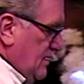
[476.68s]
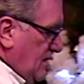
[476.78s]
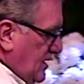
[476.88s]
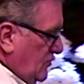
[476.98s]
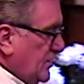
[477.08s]

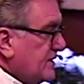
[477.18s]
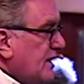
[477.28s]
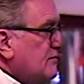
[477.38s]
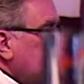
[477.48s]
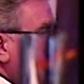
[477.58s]
And with
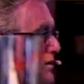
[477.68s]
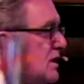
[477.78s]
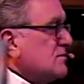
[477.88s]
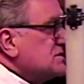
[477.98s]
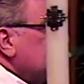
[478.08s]
that meal
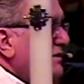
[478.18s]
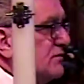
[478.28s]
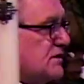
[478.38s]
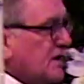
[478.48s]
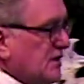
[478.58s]
comes an
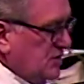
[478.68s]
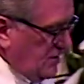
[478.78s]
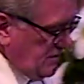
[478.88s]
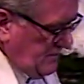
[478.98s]
invitation.